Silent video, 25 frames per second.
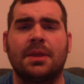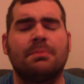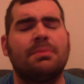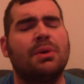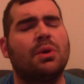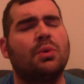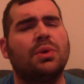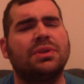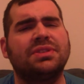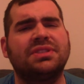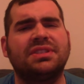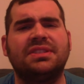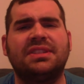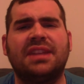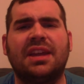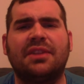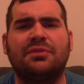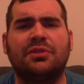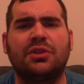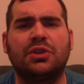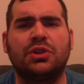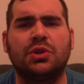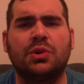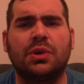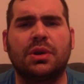But what's
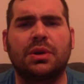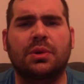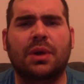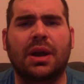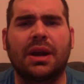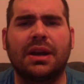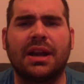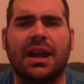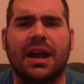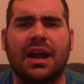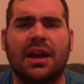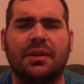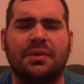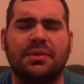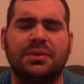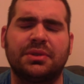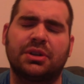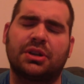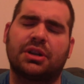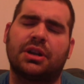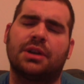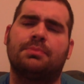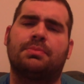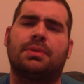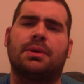Denver doing right now?
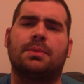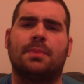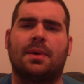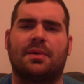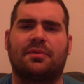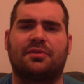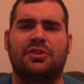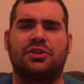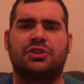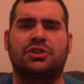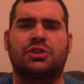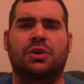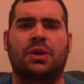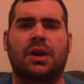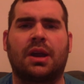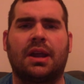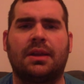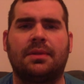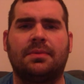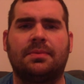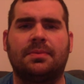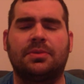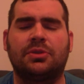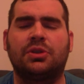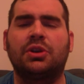They're going to put him up for
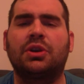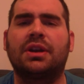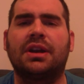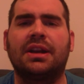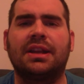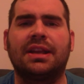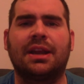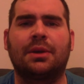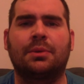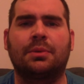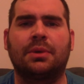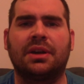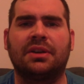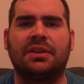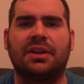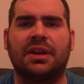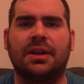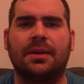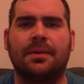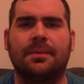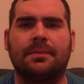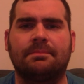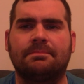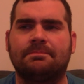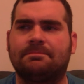trade. They're going to get rid of
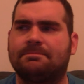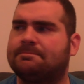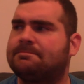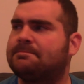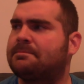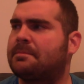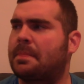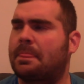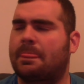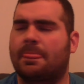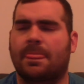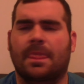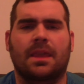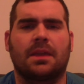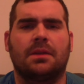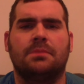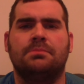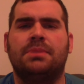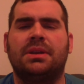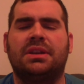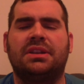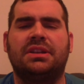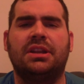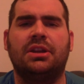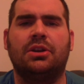him.
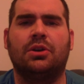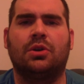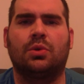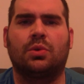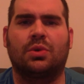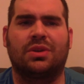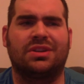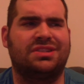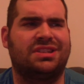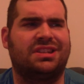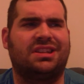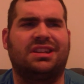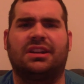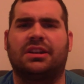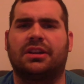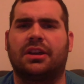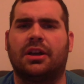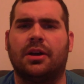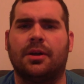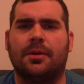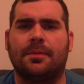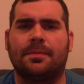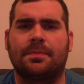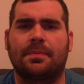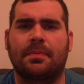Big deal. Where's he going to
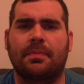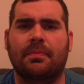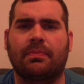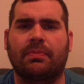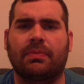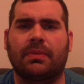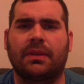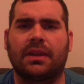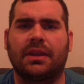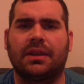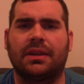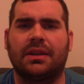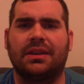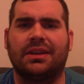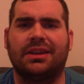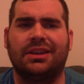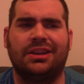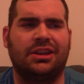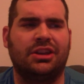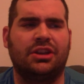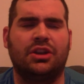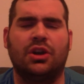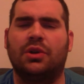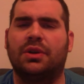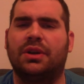go?
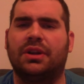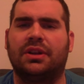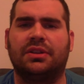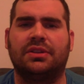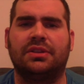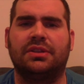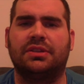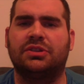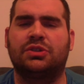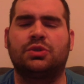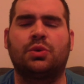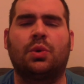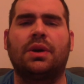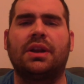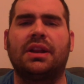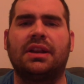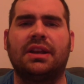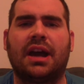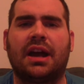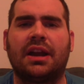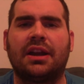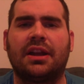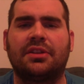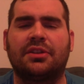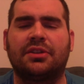He could go to
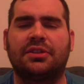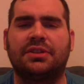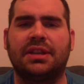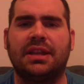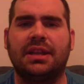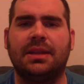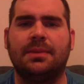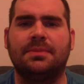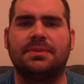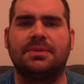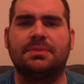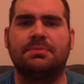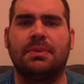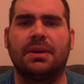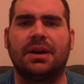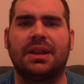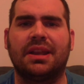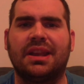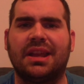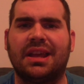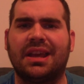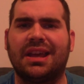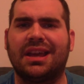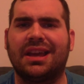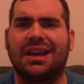29 other teams,
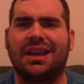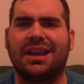but